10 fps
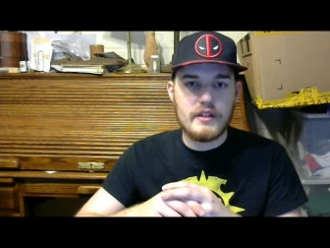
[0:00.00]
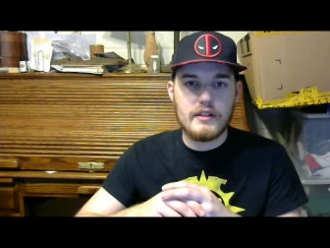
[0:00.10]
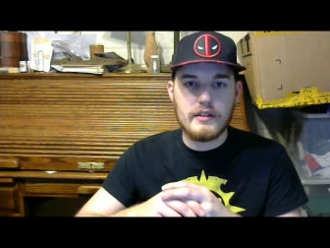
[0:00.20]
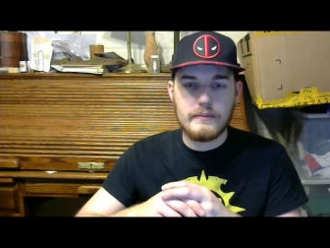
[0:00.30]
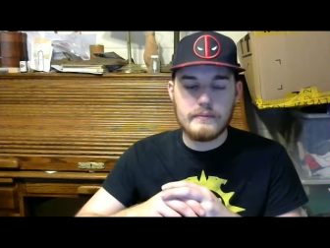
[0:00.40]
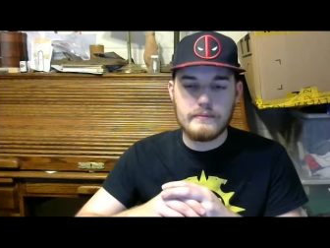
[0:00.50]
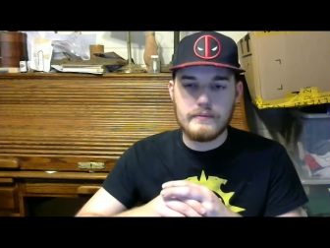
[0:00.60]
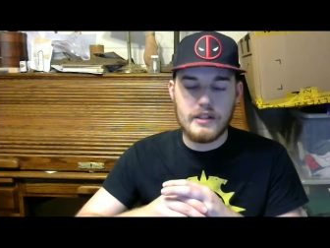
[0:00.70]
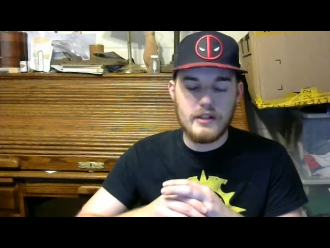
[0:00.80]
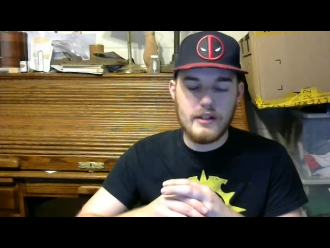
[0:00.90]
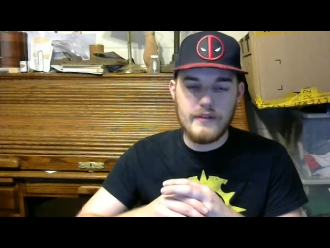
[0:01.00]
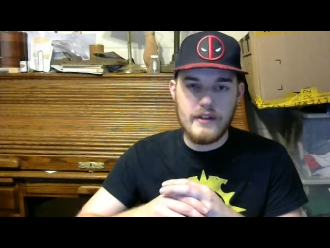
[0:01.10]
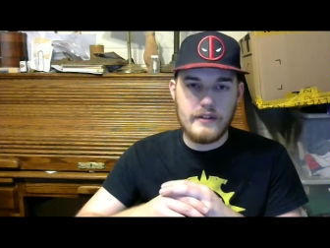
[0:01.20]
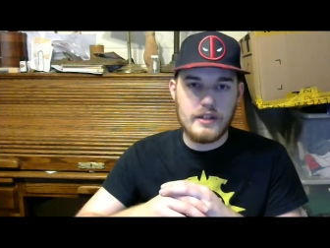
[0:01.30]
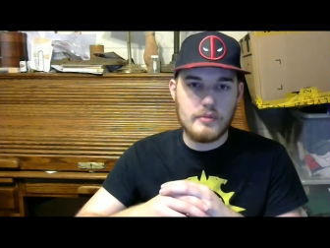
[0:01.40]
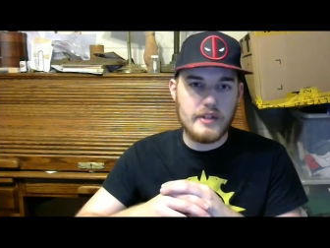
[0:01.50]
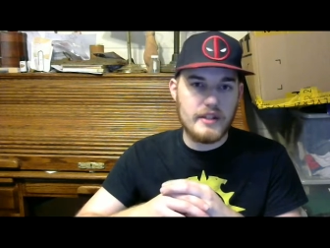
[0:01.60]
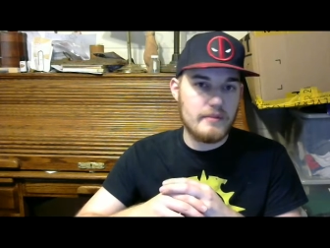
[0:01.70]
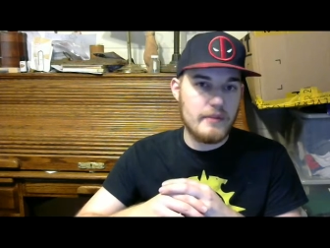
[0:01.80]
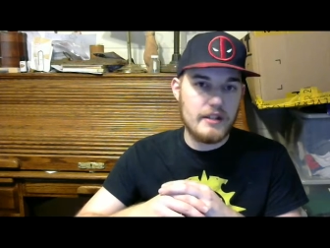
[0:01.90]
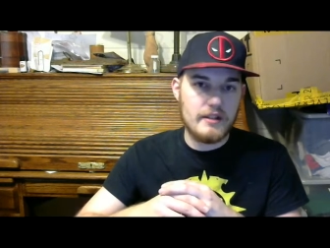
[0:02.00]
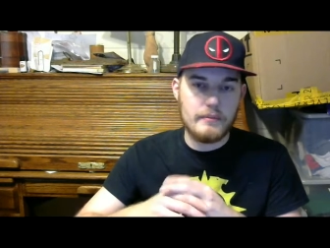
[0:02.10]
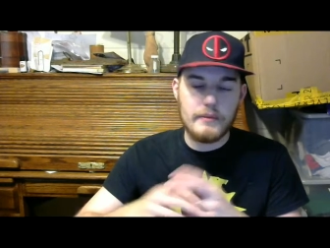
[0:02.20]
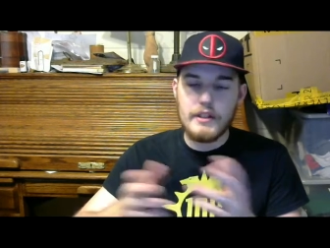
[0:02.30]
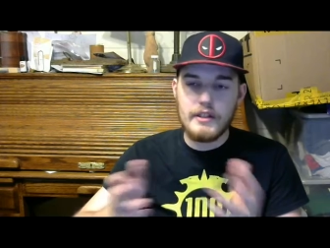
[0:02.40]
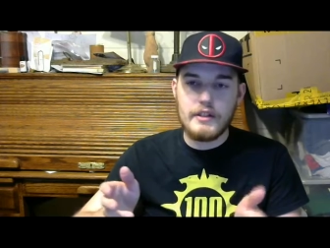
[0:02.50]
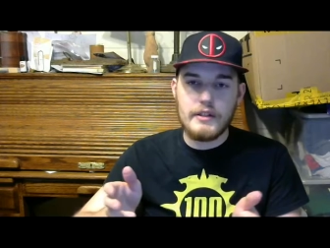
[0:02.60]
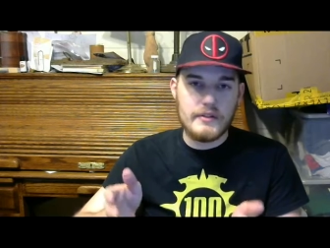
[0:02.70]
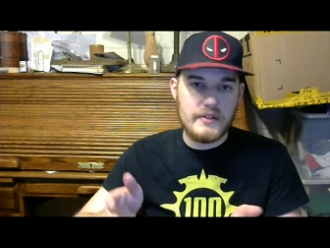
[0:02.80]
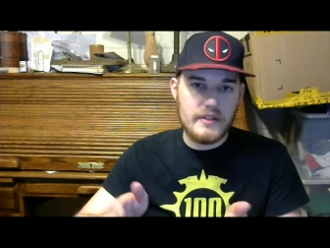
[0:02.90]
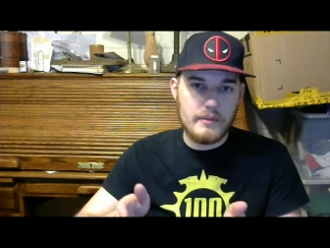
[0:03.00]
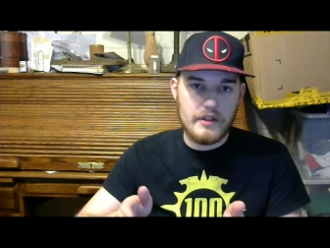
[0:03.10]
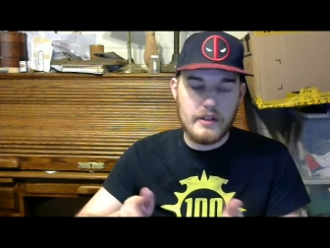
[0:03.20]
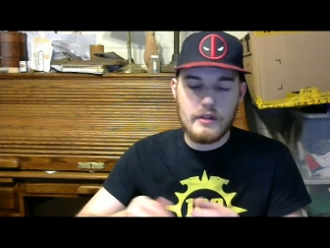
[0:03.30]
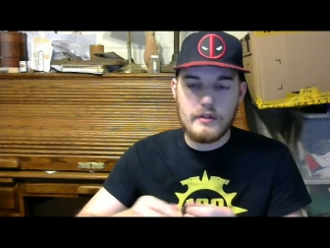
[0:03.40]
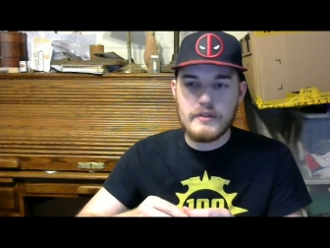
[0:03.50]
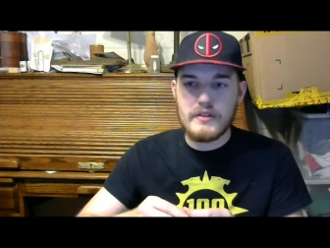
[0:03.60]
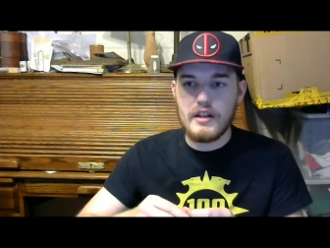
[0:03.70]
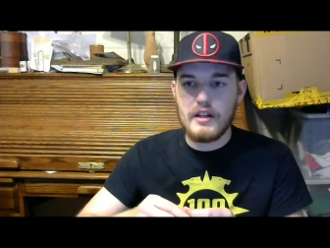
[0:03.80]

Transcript: A lot of athletic brands make them. You'll see some of those.